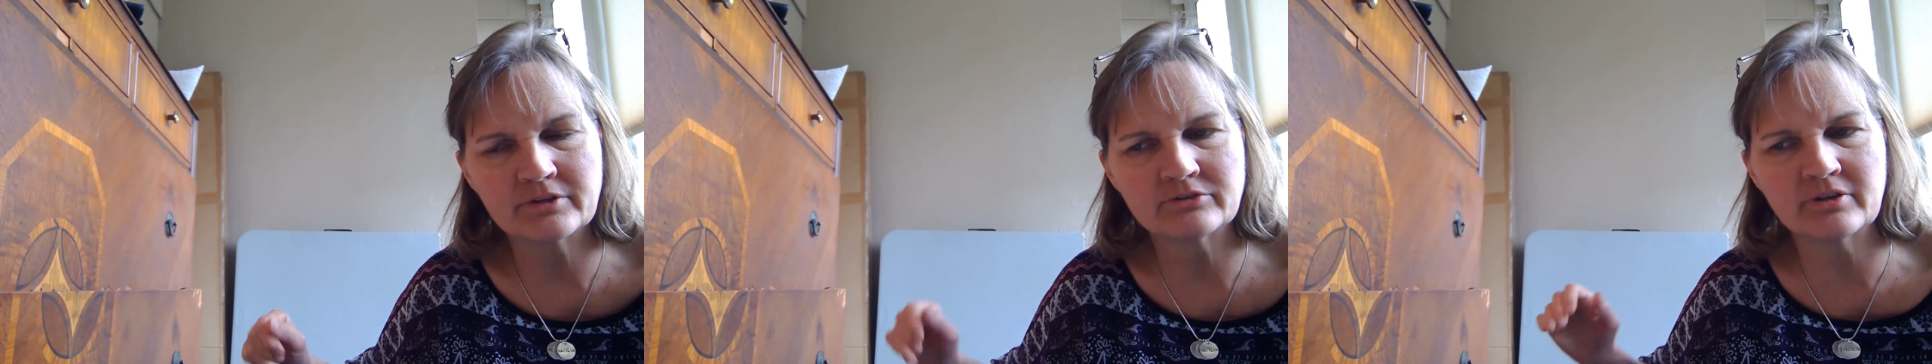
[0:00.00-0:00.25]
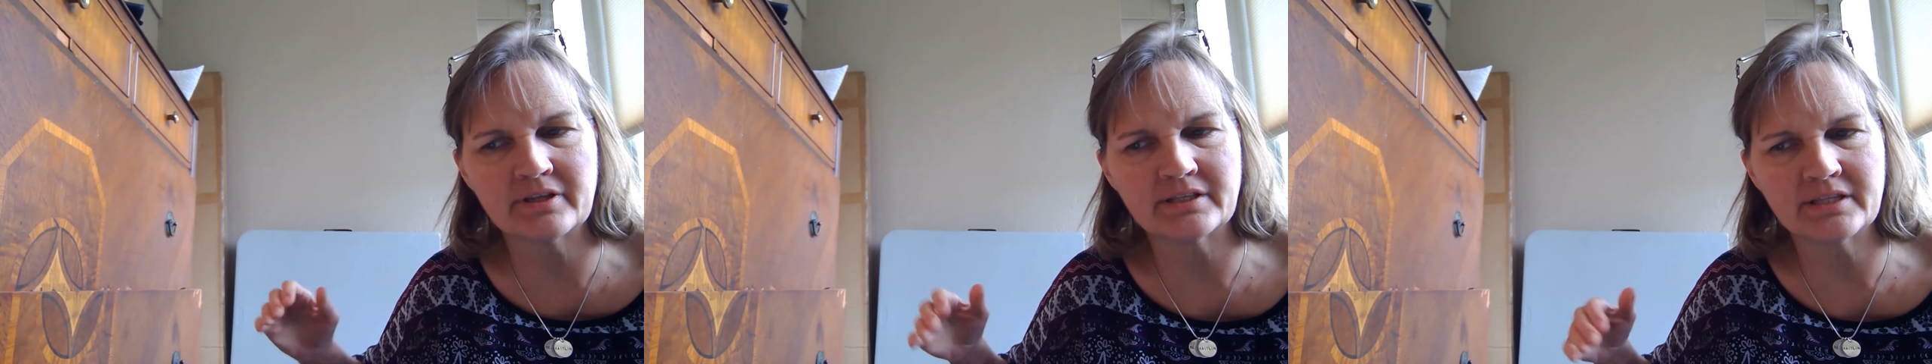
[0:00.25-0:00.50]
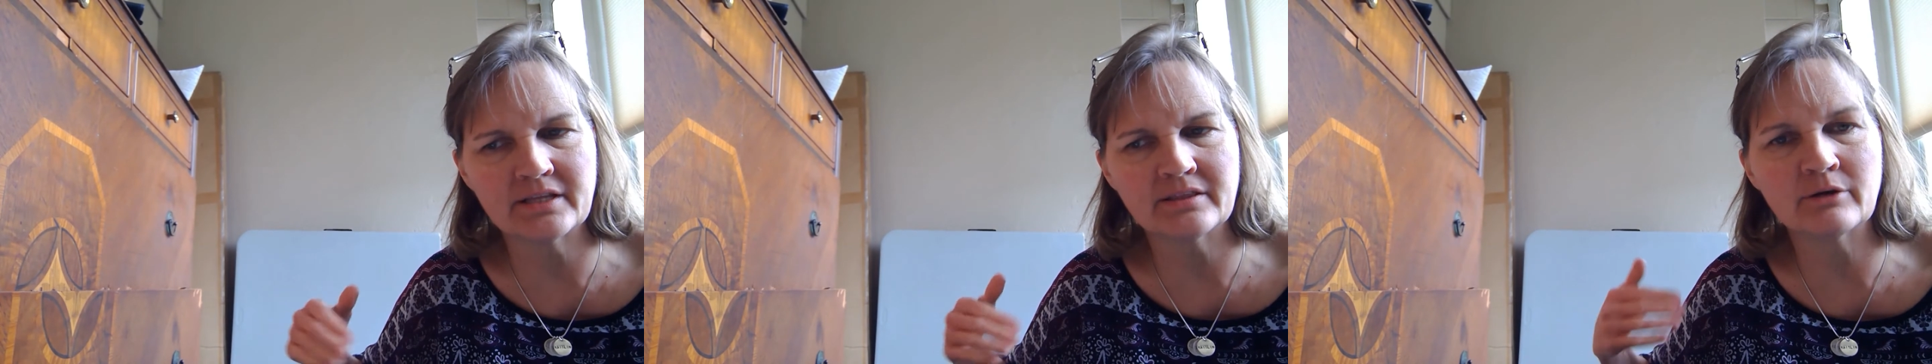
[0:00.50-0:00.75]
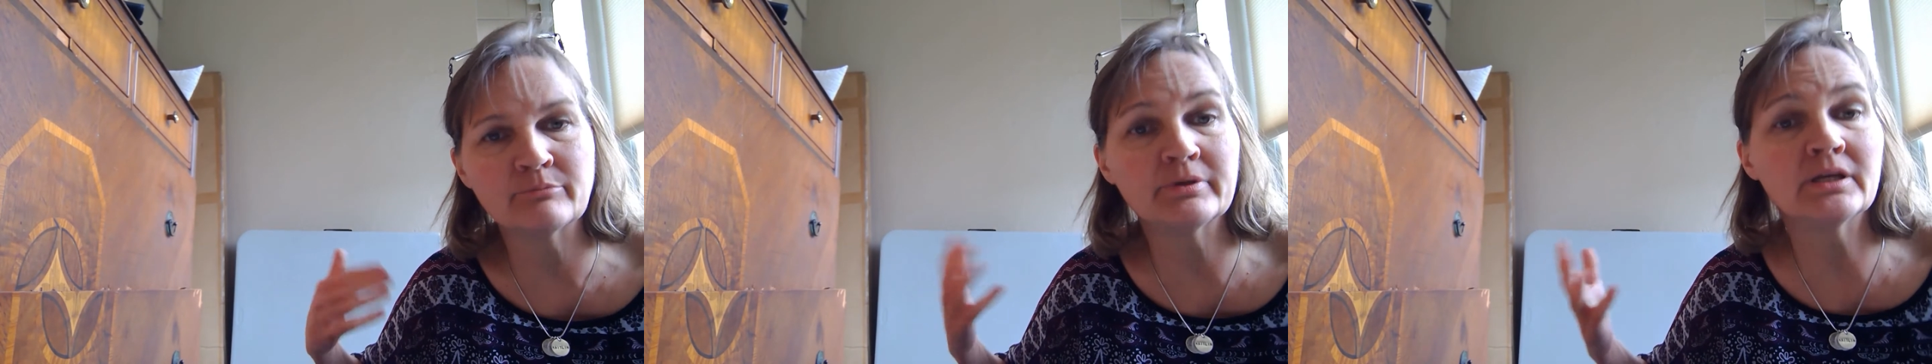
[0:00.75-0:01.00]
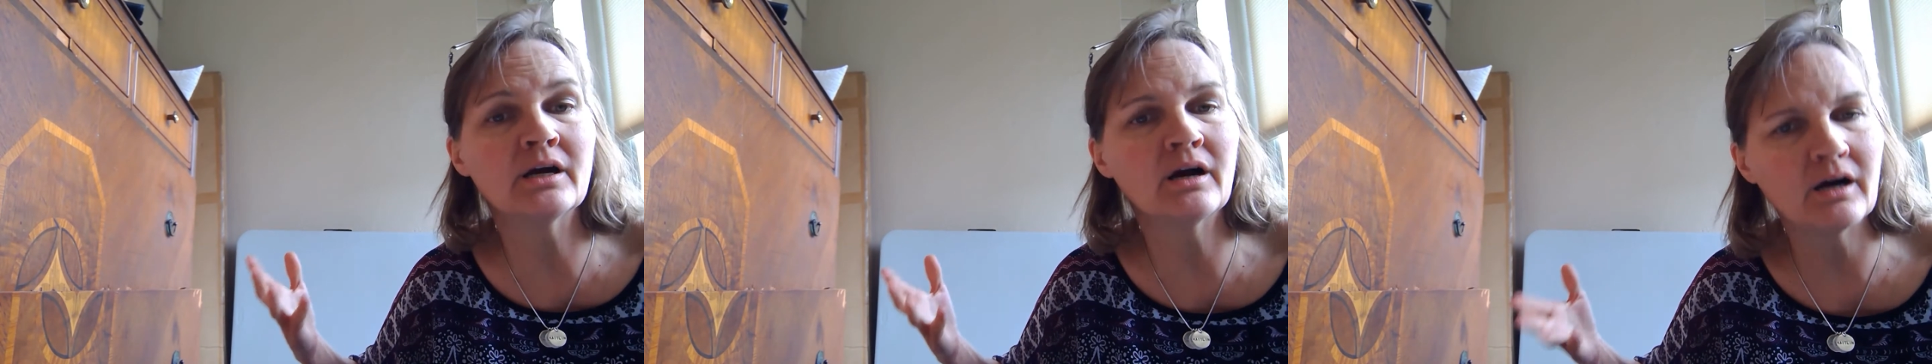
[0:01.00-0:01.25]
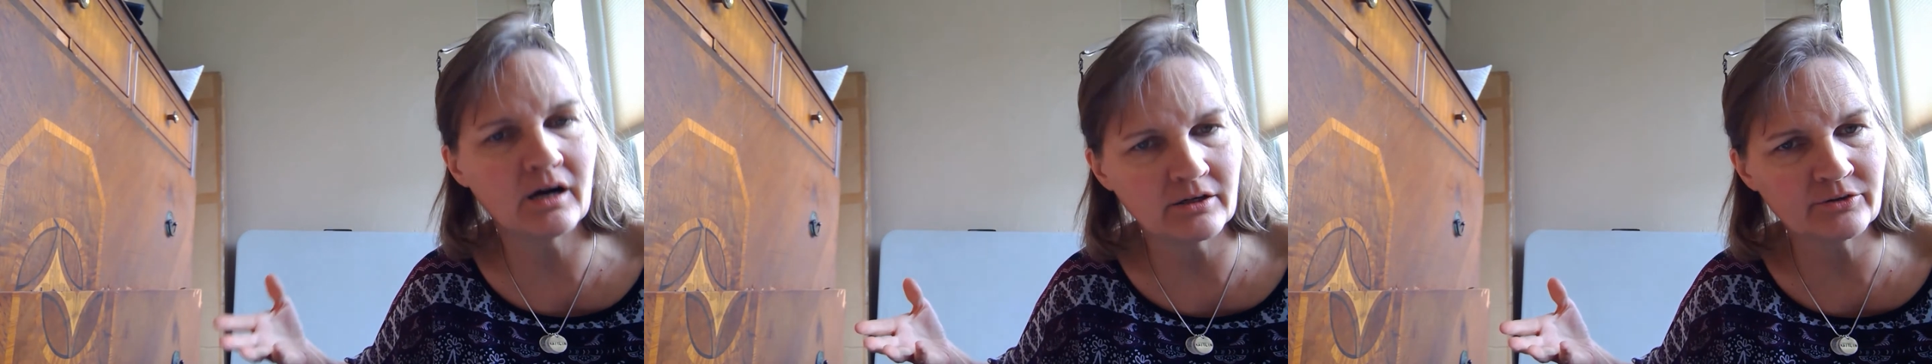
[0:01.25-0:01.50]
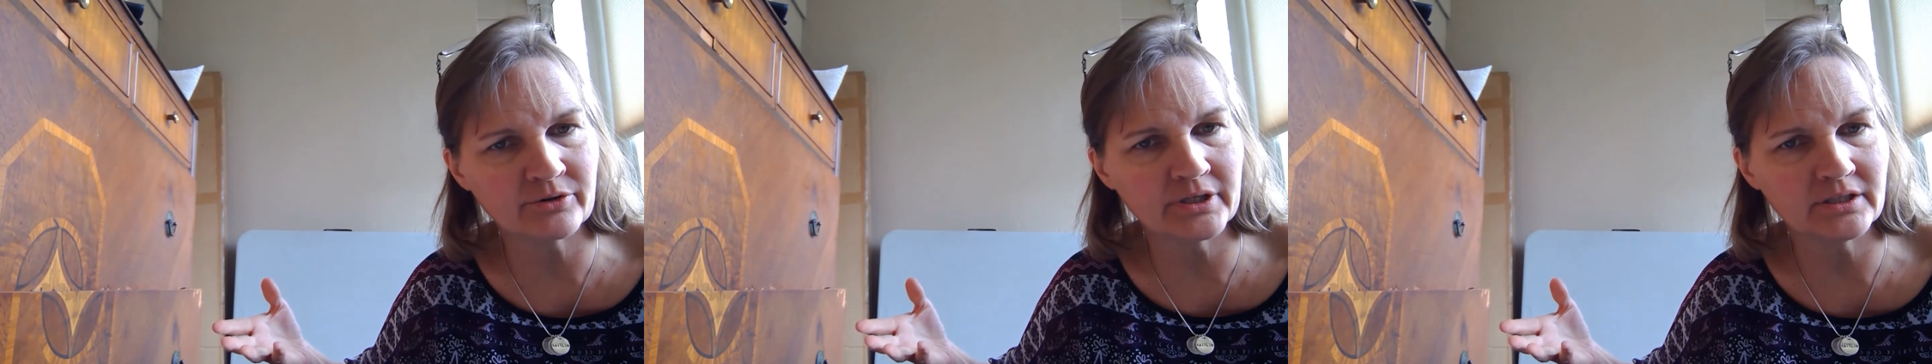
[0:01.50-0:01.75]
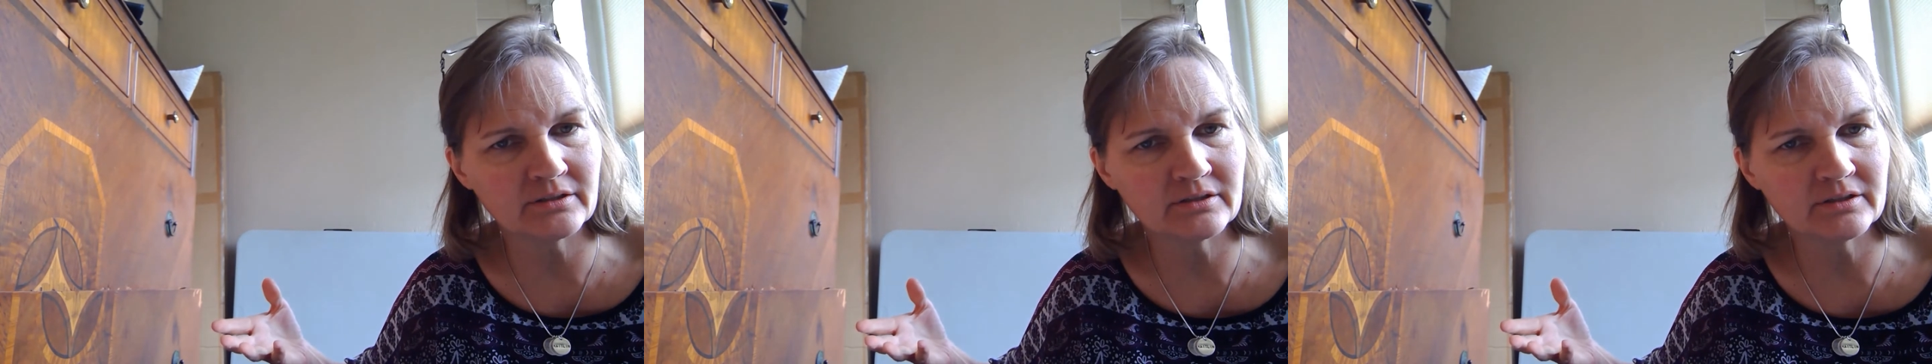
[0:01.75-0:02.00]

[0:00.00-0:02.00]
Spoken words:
so that then they'd be hungry.